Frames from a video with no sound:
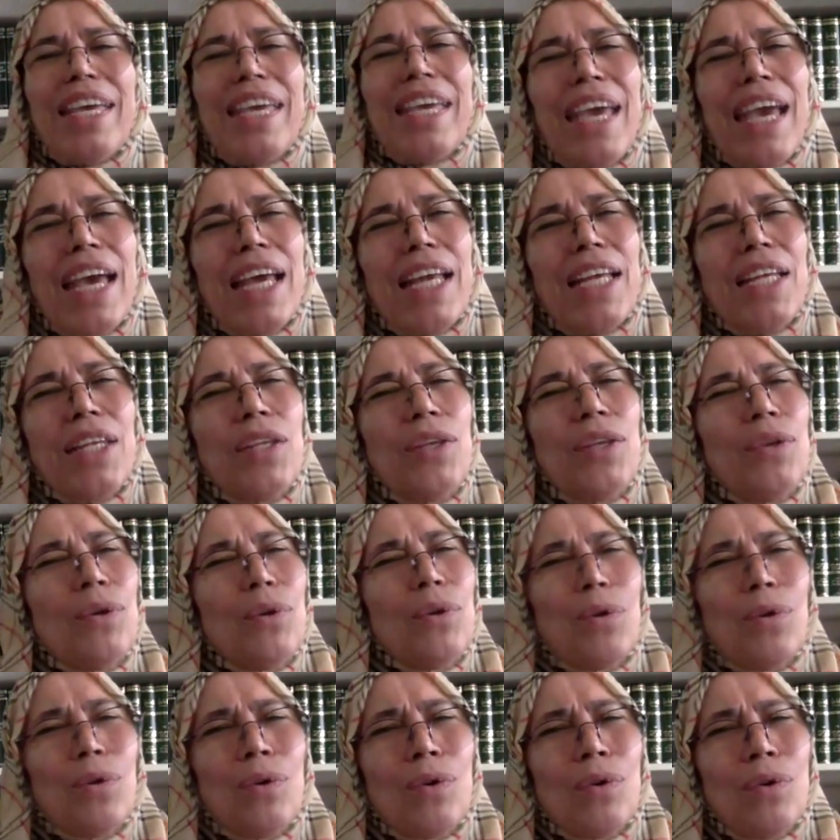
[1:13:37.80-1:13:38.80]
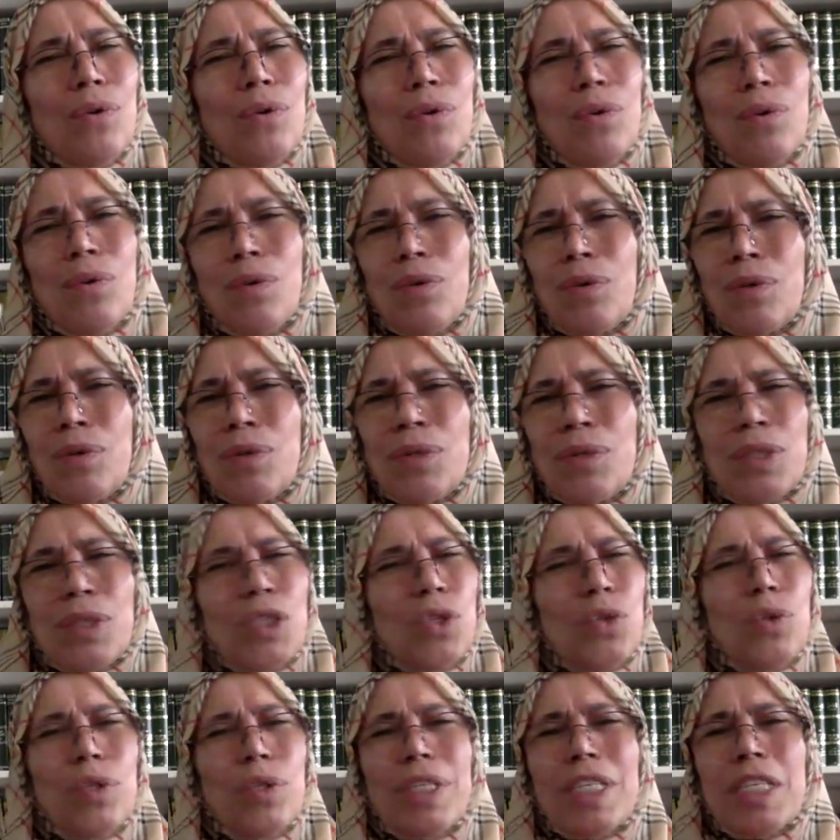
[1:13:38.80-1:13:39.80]
Can you
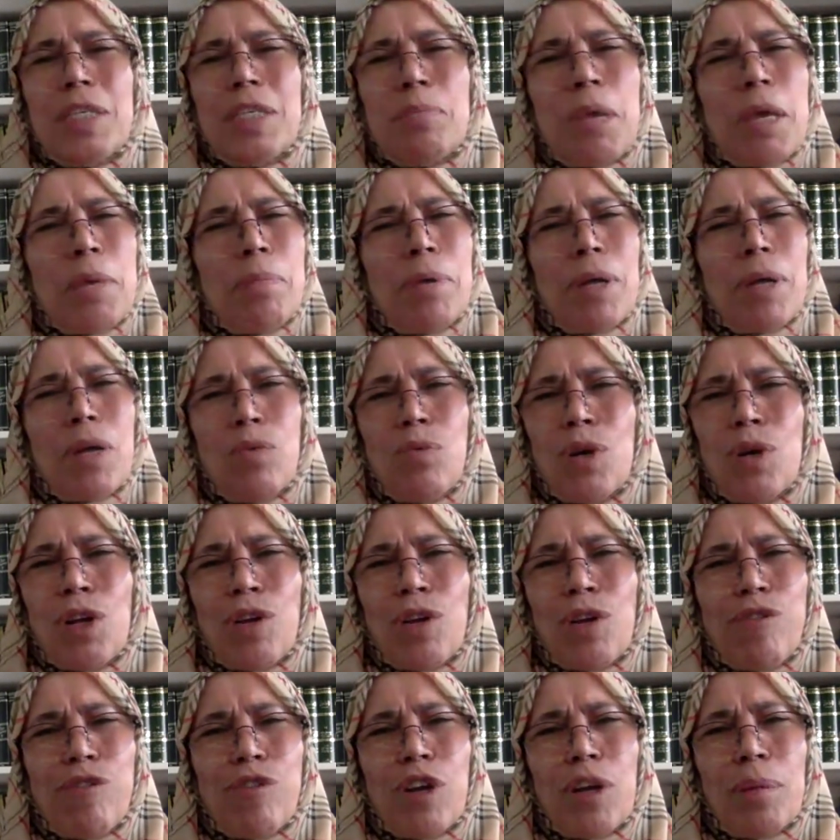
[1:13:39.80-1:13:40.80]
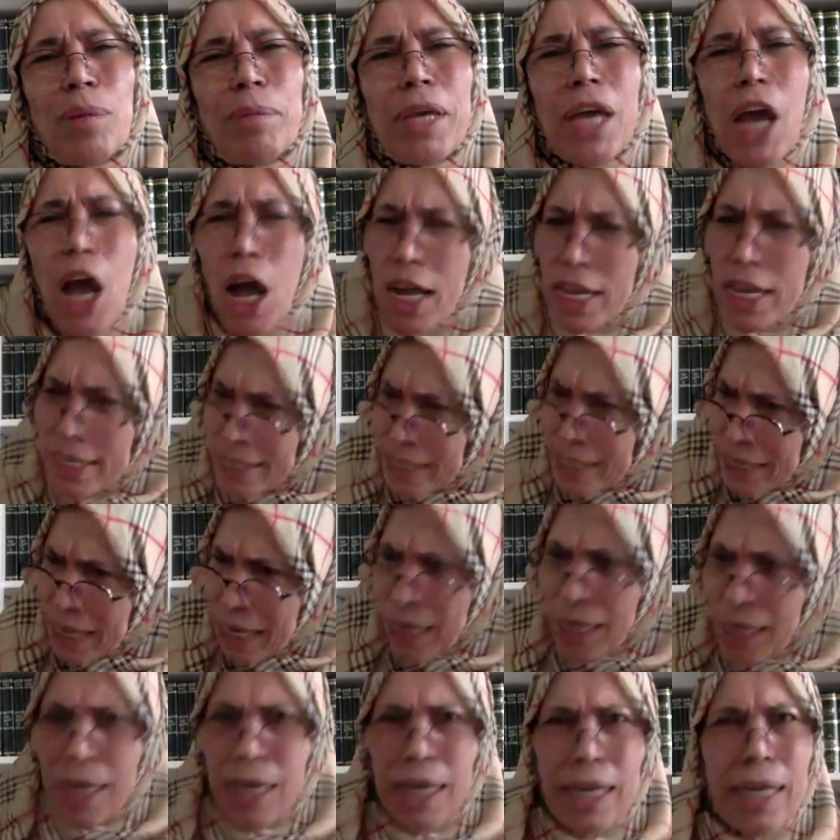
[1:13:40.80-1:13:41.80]
do this paperwork for me?
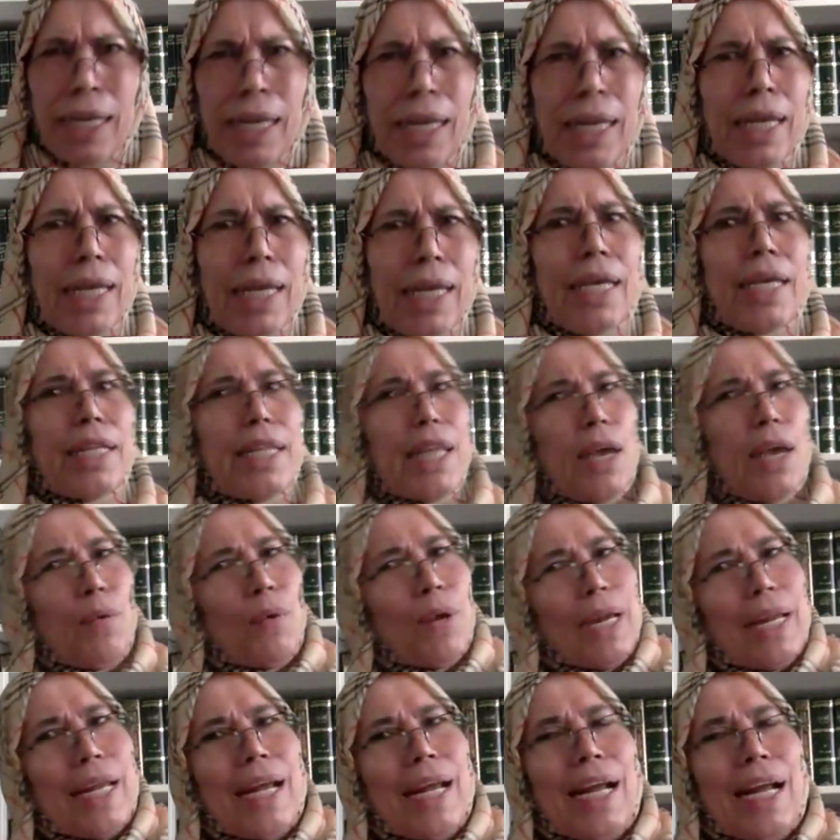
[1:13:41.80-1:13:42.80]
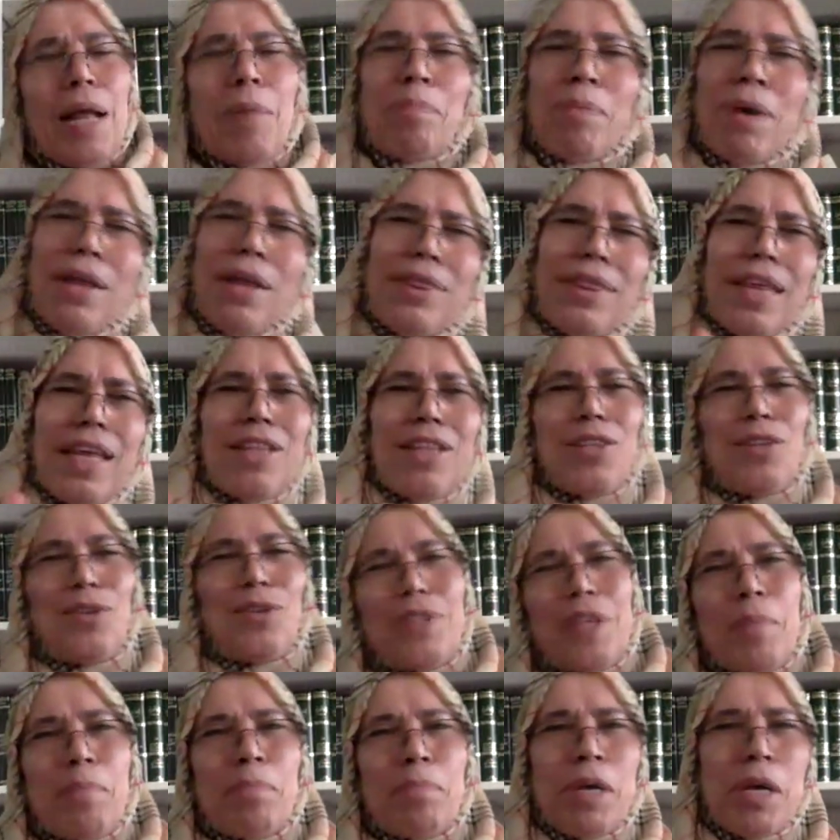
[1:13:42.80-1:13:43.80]
Certainly, they will get up and they do
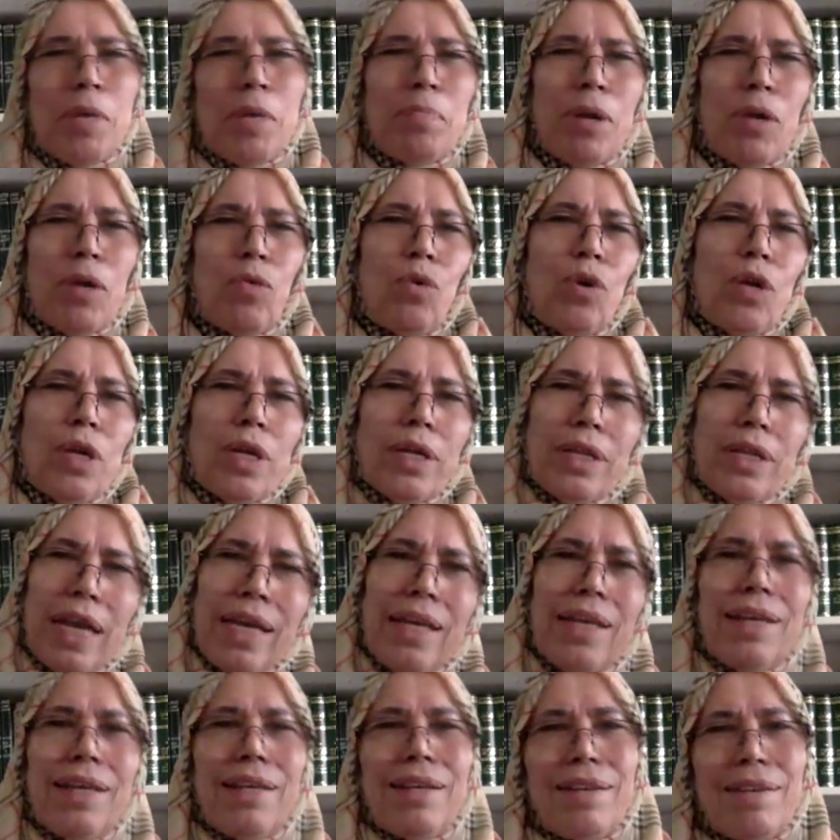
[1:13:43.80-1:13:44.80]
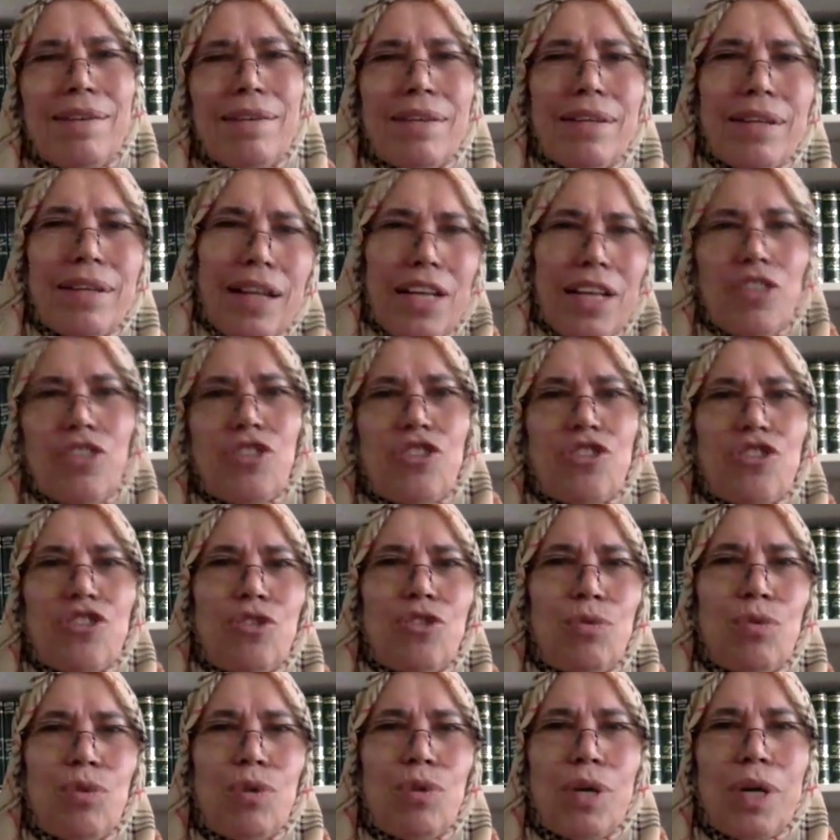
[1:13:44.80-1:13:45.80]
the paperwork. They rush
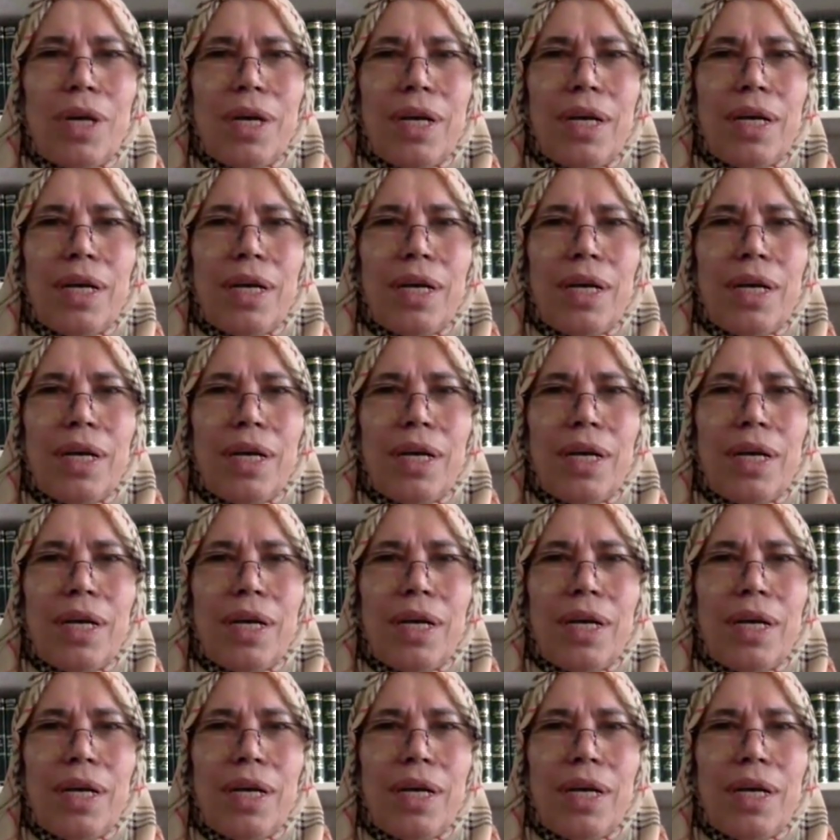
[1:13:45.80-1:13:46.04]
you.